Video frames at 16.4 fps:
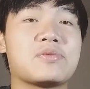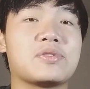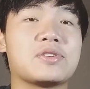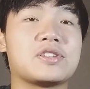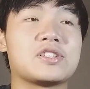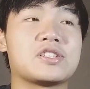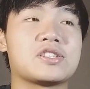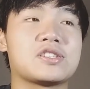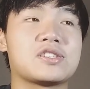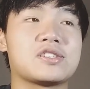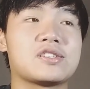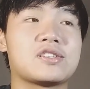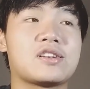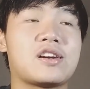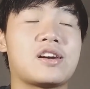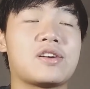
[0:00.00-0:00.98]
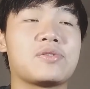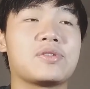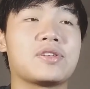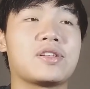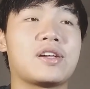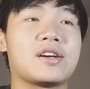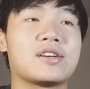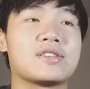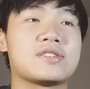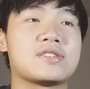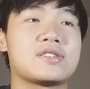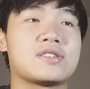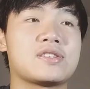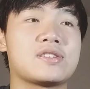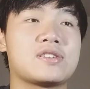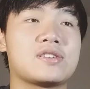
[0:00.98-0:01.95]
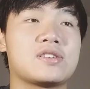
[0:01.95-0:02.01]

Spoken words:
which I realized